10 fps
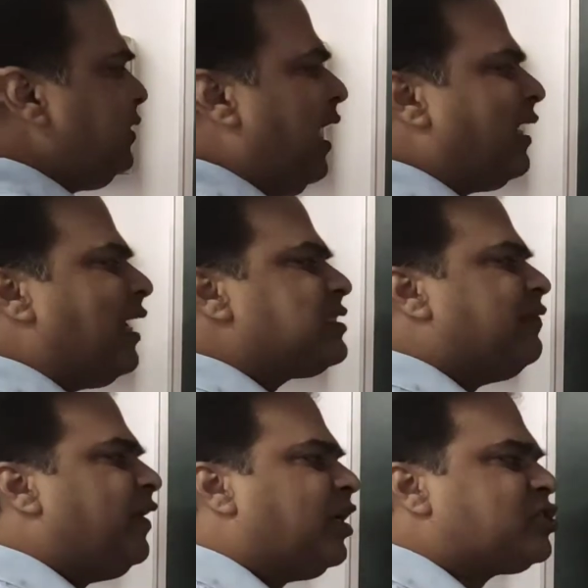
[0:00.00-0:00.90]

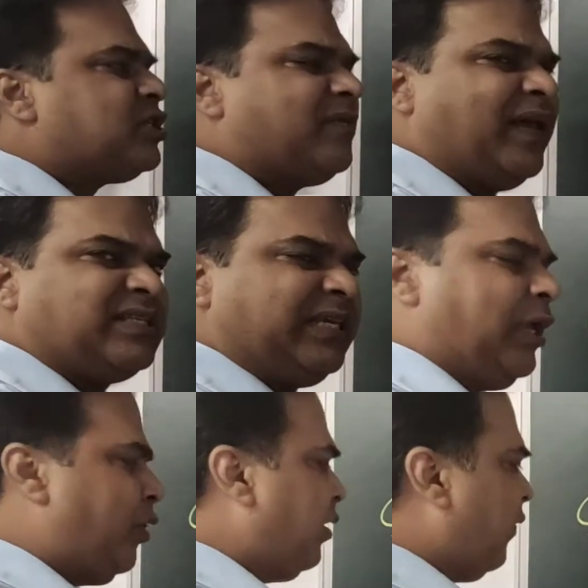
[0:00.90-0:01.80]
classification of
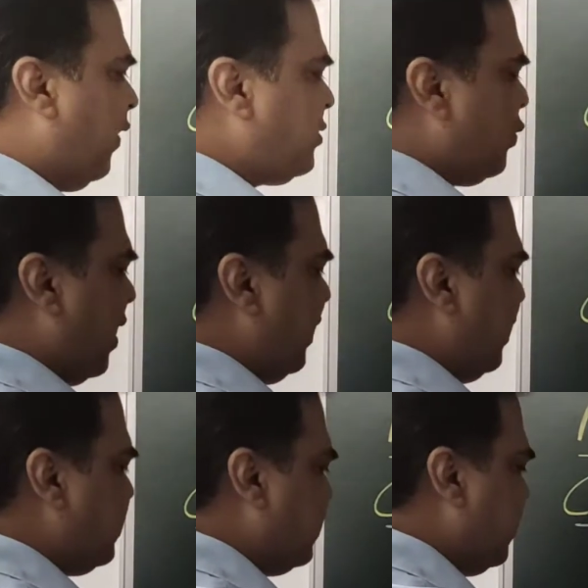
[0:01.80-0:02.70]
executive. The first one
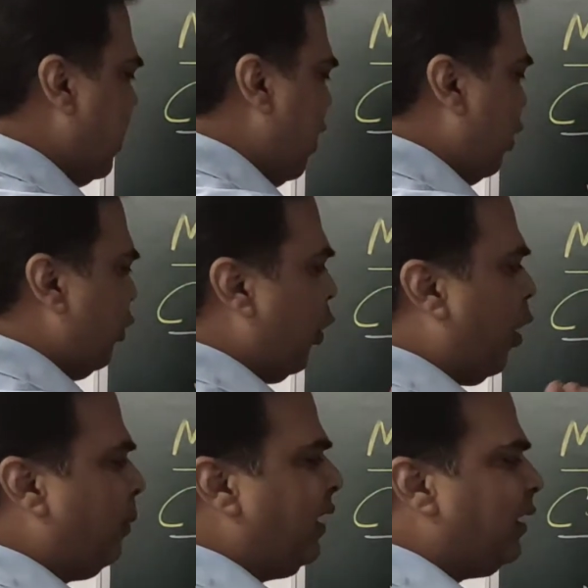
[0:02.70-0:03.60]
is
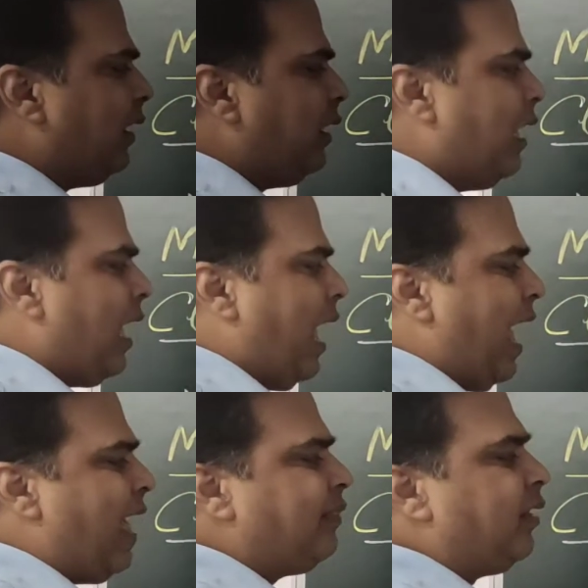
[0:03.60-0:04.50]
nominal
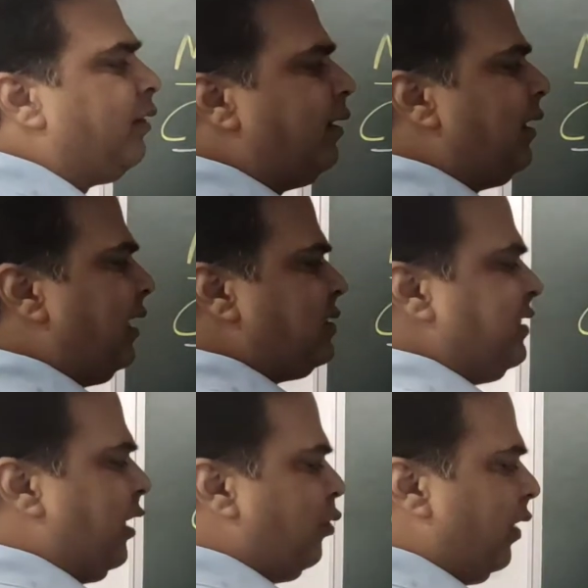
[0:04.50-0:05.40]
and the real
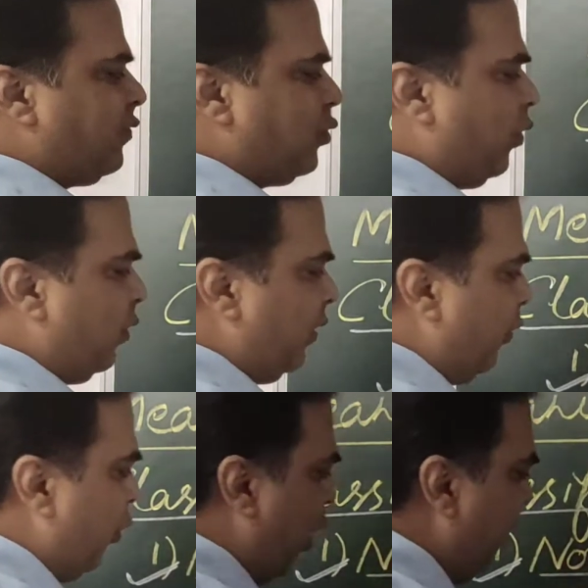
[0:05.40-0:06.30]
executive. So
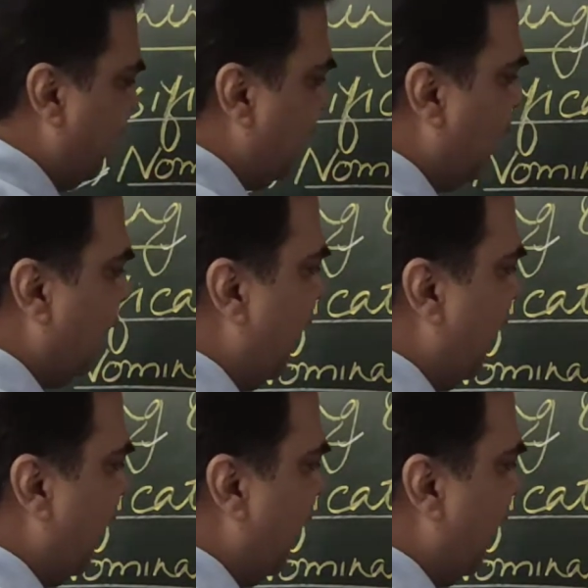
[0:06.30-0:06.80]
nominal